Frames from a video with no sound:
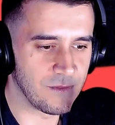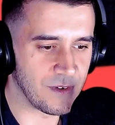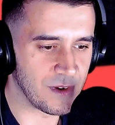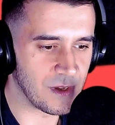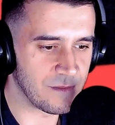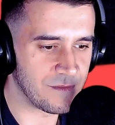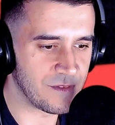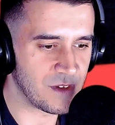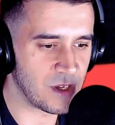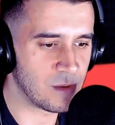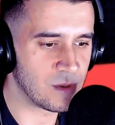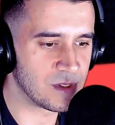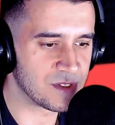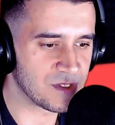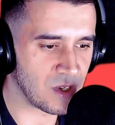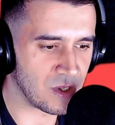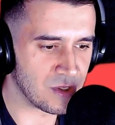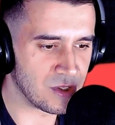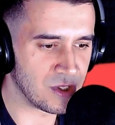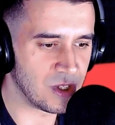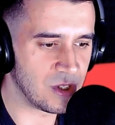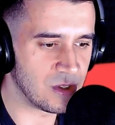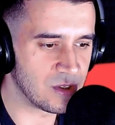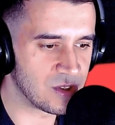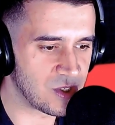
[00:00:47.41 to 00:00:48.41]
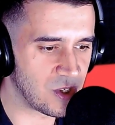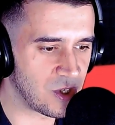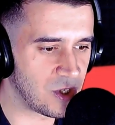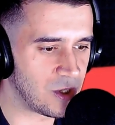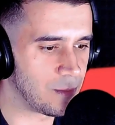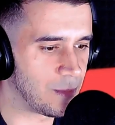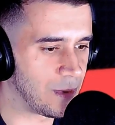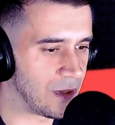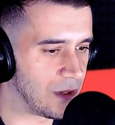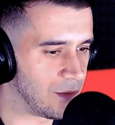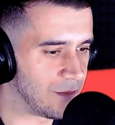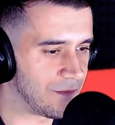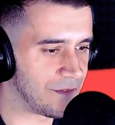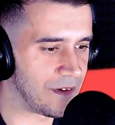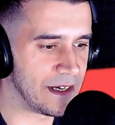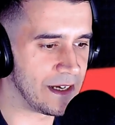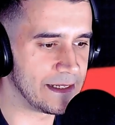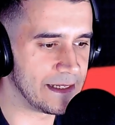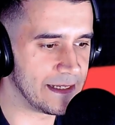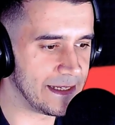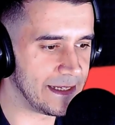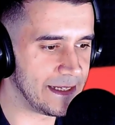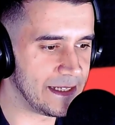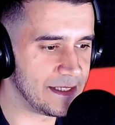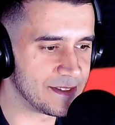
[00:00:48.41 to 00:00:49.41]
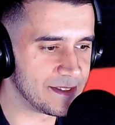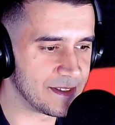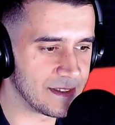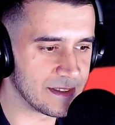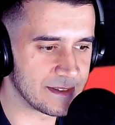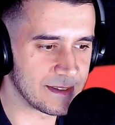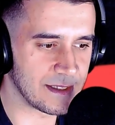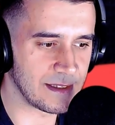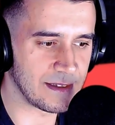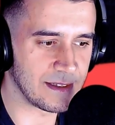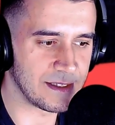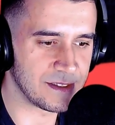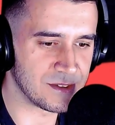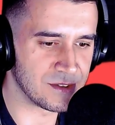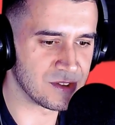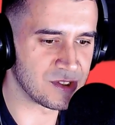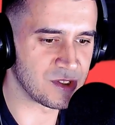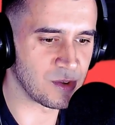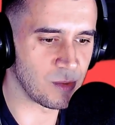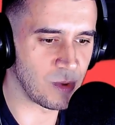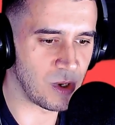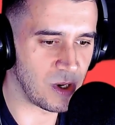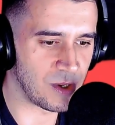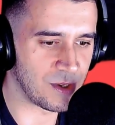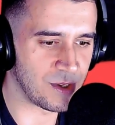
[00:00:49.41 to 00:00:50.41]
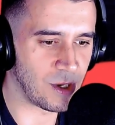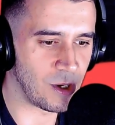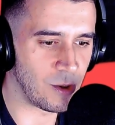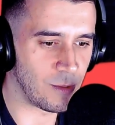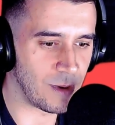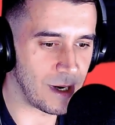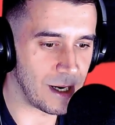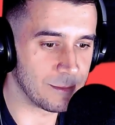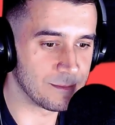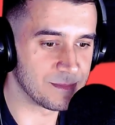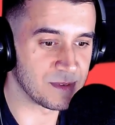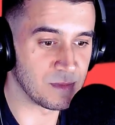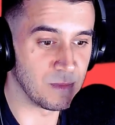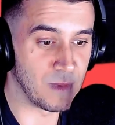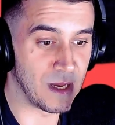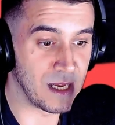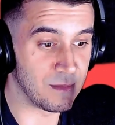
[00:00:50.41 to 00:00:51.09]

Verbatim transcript: For the viewers on YouTube who find it easier to listen to audio apps,